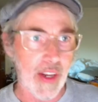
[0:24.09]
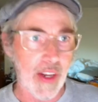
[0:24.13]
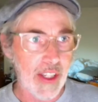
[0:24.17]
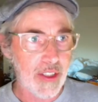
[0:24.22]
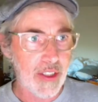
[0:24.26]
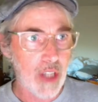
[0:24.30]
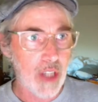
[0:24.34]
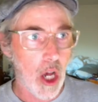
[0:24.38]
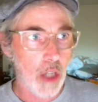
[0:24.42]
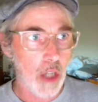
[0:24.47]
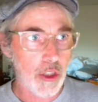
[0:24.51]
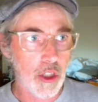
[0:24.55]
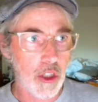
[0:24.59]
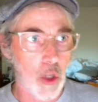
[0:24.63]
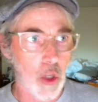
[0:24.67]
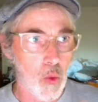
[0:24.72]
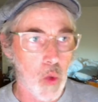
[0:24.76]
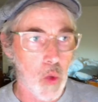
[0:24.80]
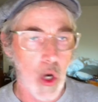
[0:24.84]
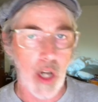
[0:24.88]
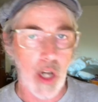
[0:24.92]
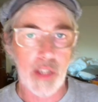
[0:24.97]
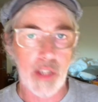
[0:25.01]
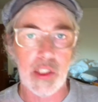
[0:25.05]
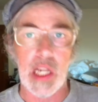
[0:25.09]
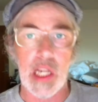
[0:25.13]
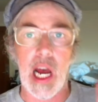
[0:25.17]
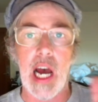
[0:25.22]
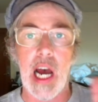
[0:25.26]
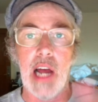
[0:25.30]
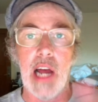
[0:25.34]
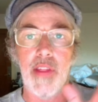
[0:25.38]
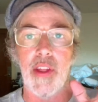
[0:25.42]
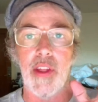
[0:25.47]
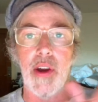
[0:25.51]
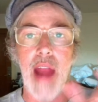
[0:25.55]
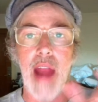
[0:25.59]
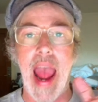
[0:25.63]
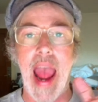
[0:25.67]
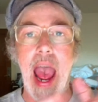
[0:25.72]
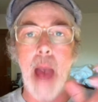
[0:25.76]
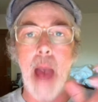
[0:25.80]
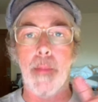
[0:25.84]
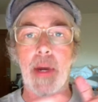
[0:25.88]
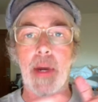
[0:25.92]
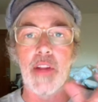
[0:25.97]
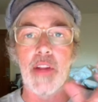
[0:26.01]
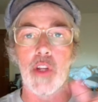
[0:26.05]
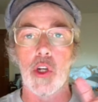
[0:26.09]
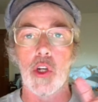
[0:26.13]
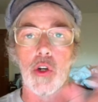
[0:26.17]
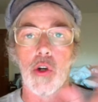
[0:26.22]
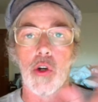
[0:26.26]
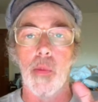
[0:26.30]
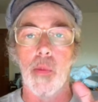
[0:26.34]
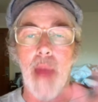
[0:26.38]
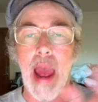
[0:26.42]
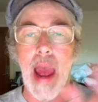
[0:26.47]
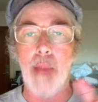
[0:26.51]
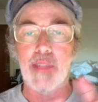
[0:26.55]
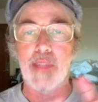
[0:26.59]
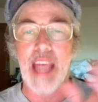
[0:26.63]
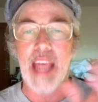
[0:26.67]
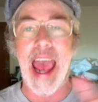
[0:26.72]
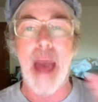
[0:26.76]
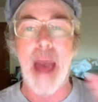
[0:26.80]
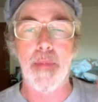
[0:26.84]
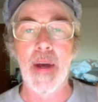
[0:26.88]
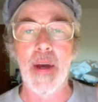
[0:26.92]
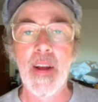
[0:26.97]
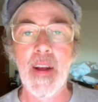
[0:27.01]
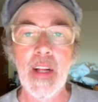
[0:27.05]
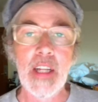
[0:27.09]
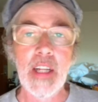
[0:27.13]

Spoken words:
This also works on their app, on the Google Maps app.